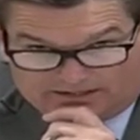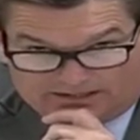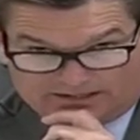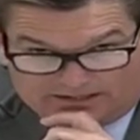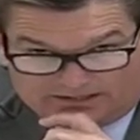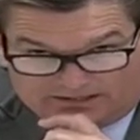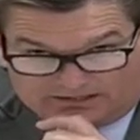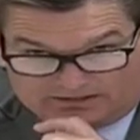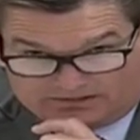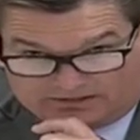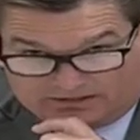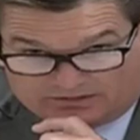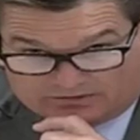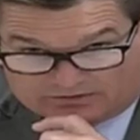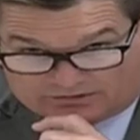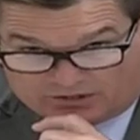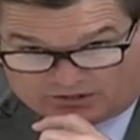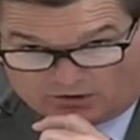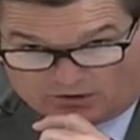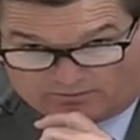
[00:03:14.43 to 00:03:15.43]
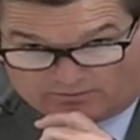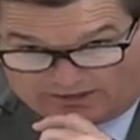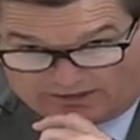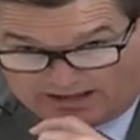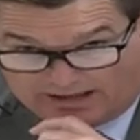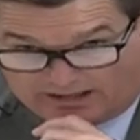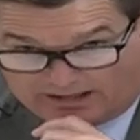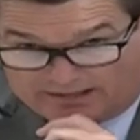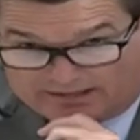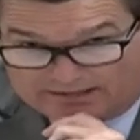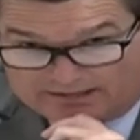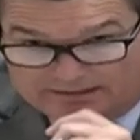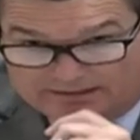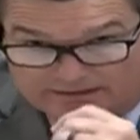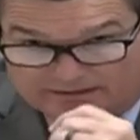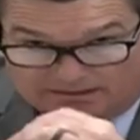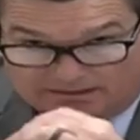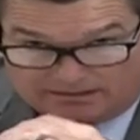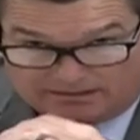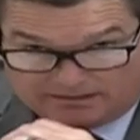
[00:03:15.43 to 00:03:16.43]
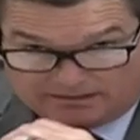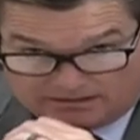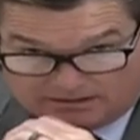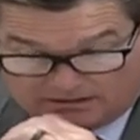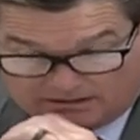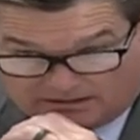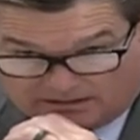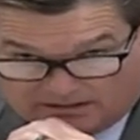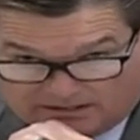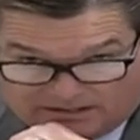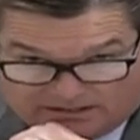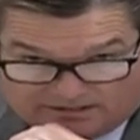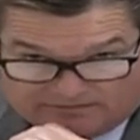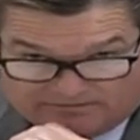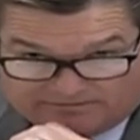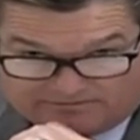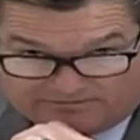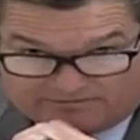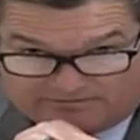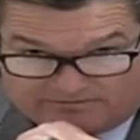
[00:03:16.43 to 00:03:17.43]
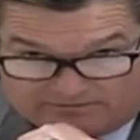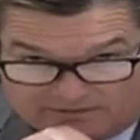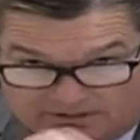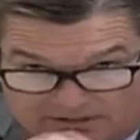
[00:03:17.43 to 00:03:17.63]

in years gone by, if